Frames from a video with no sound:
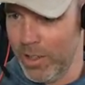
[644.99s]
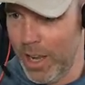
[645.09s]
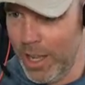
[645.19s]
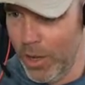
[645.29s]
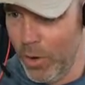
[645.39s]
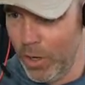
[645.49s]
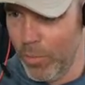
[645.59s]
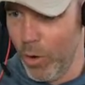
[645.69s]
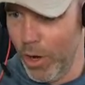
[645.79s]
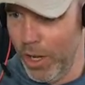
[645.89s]
Hello, good
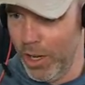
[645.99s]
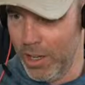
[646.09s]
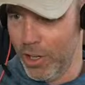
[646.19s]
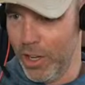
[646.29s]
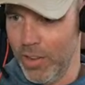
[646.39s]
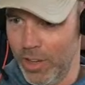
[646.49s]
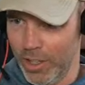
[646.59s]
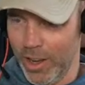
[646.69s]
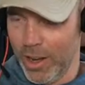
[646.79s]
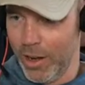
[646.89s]
morning and good evening
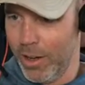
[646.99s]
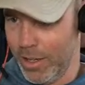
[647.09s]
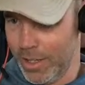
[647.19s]
there.